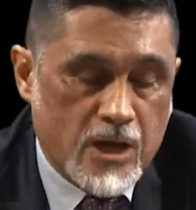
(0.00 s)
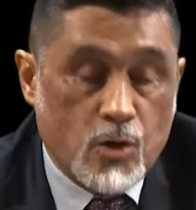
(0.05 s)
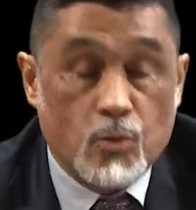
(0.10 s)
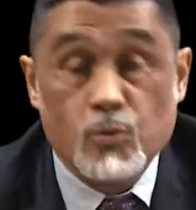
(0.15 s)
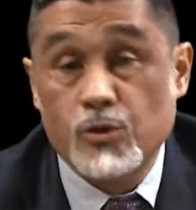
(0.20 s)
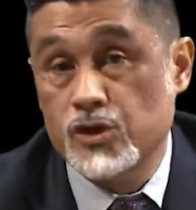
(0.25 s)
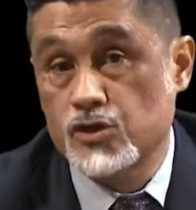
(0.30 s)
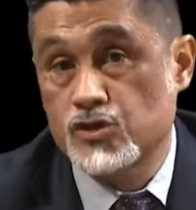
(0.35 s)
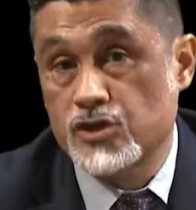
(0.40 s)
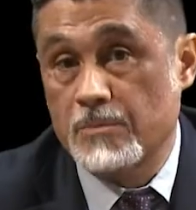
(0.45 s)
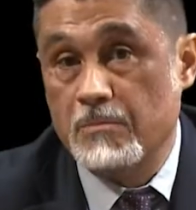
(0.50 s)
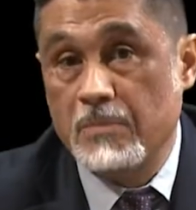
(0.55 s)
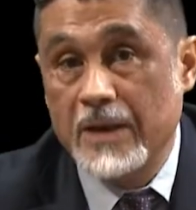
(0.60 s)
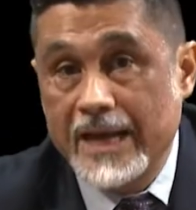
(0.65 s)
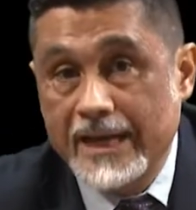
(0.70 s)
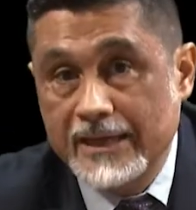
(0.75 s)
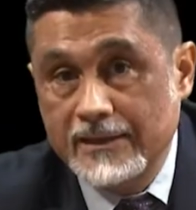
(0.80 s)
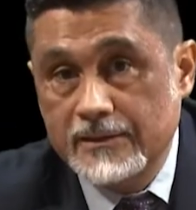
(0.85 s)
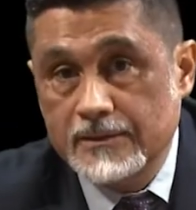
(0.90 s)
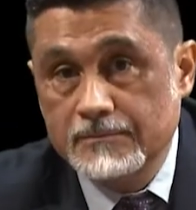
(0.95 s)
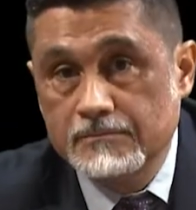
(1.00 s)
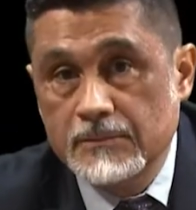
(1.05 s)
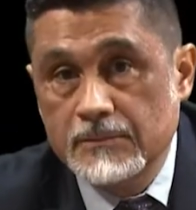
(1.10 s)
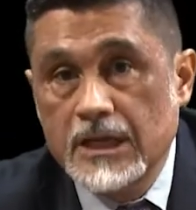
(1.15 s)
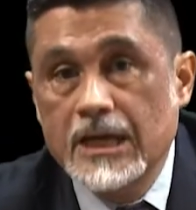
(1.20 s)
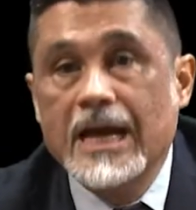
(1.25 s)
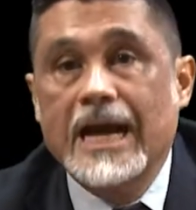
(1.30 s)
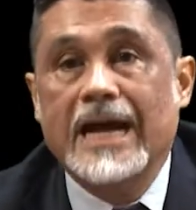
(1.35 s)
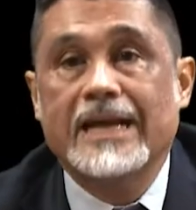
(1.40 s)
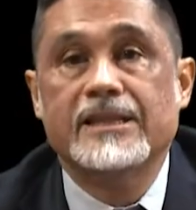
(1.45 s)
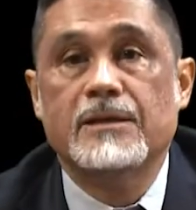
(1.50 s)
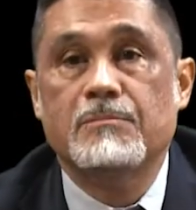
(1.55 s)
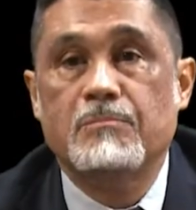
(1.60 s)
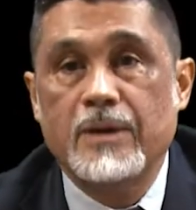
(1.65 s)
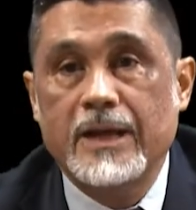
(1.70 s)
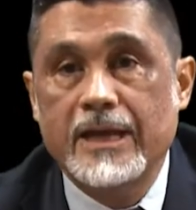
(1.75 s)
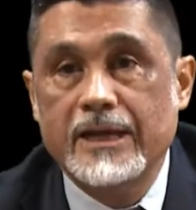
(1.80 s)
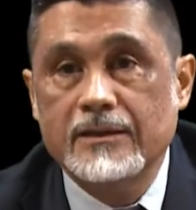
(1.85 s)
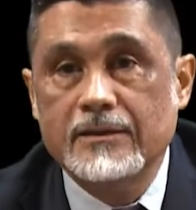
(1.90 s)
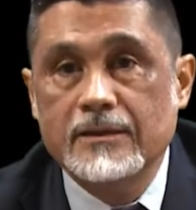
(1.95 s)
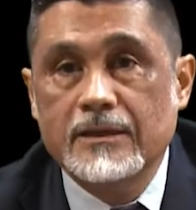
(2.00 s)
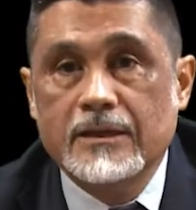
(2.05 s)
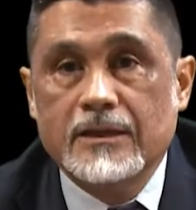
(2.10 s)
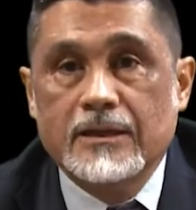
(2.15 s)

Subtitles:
We use a plate, and the plate